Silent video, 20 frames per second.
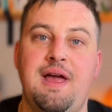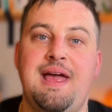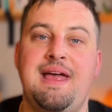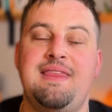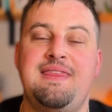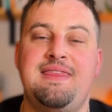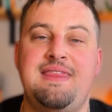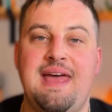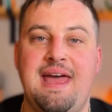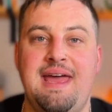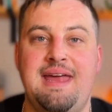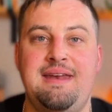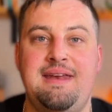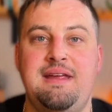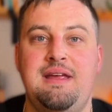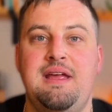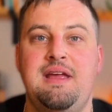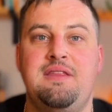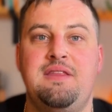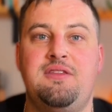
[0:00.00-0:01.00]
Then
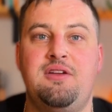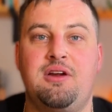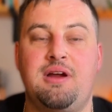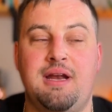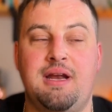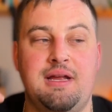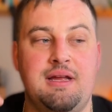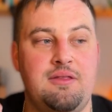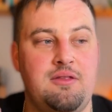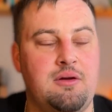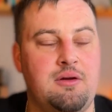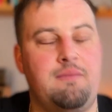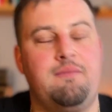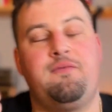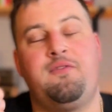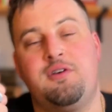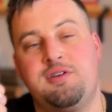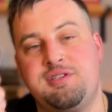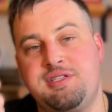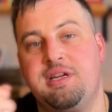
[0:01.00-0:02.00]
they're
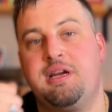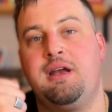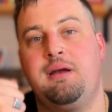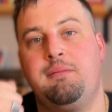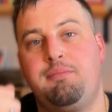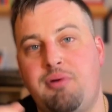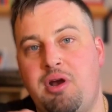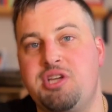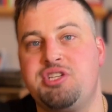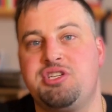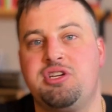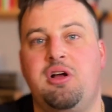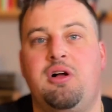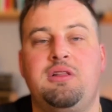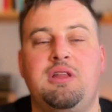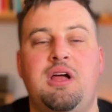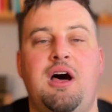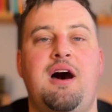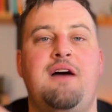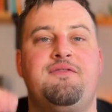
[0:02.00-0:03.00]
gonna brush it
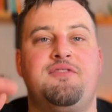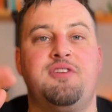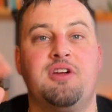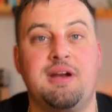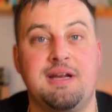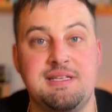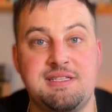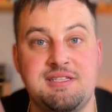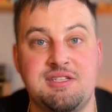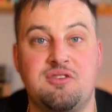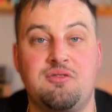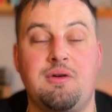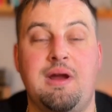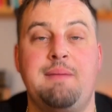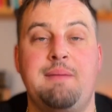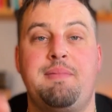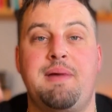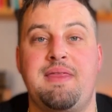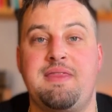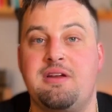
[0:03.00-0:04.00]
all off, they're gonna
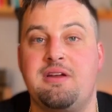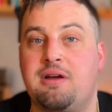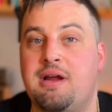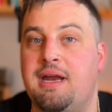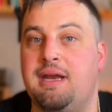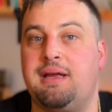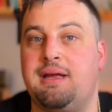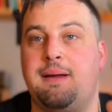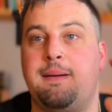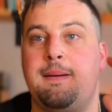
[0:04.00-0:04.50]
scrape, and they're gonna